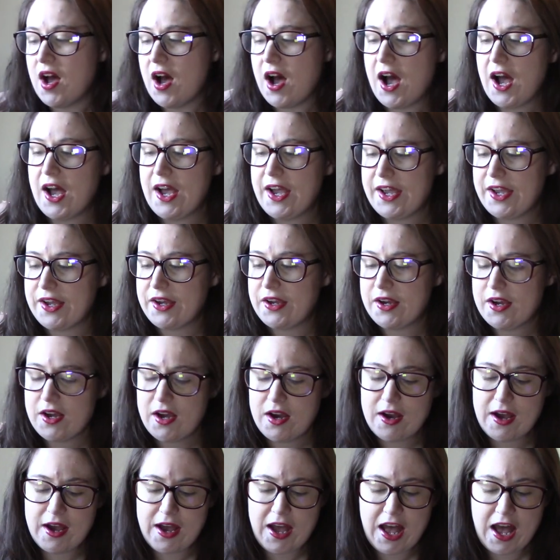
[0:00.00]
I
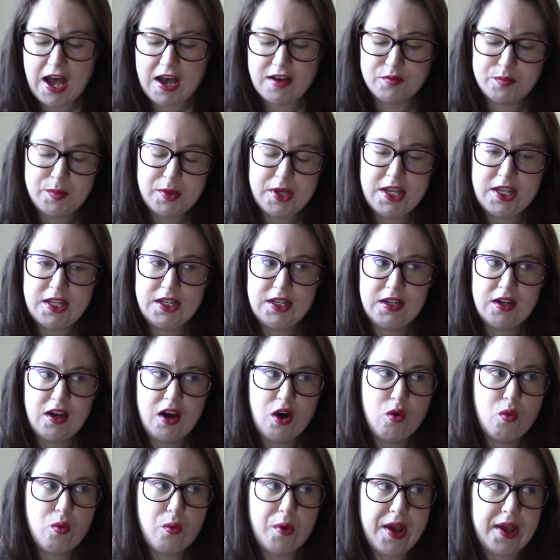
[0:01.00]
have been
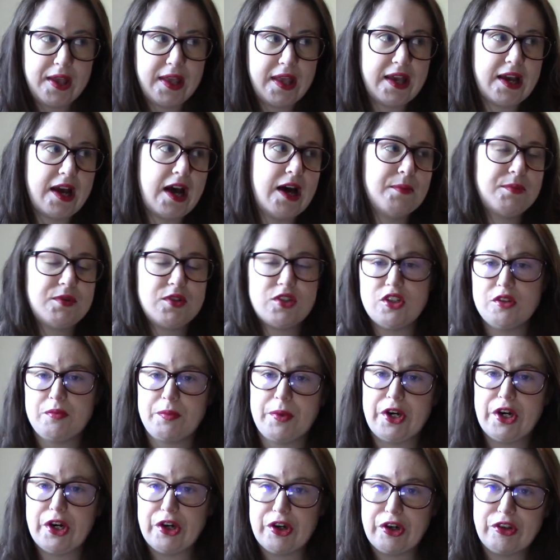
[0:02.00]
waking up
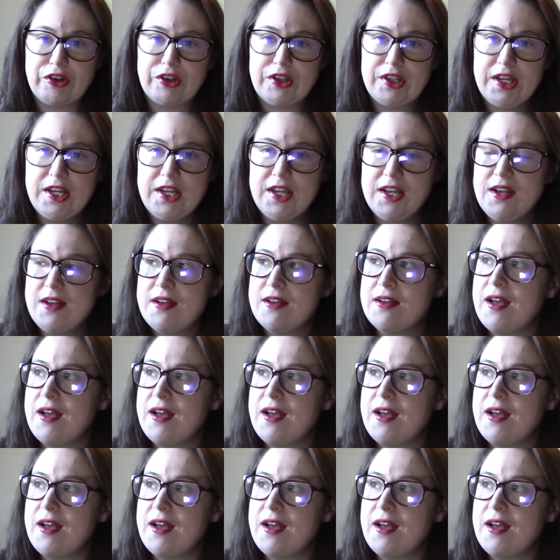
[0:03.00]
super early